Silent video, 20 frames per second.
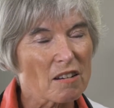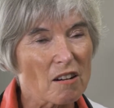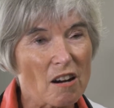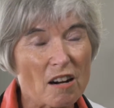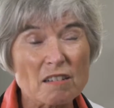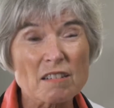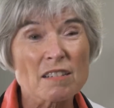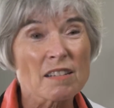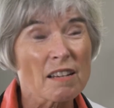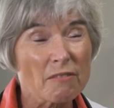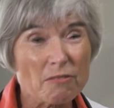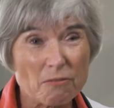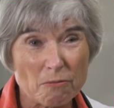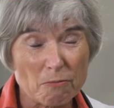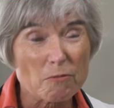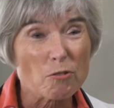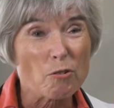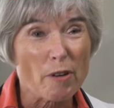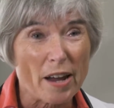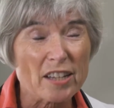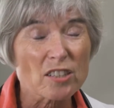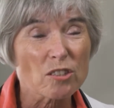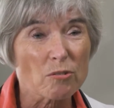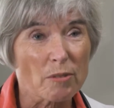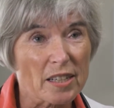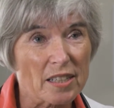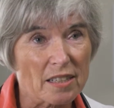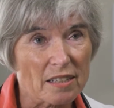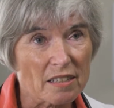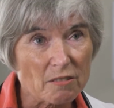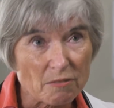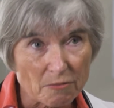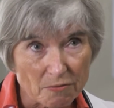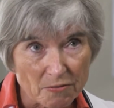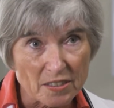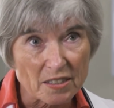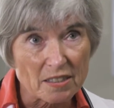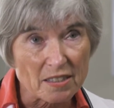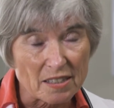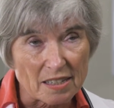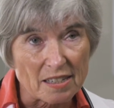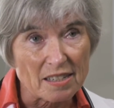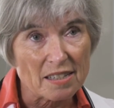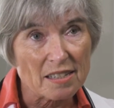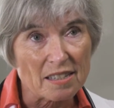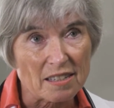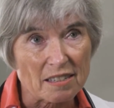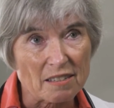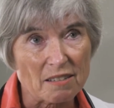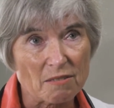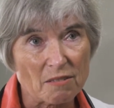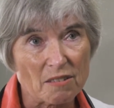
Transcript: There aren't enough graduating to fill the need.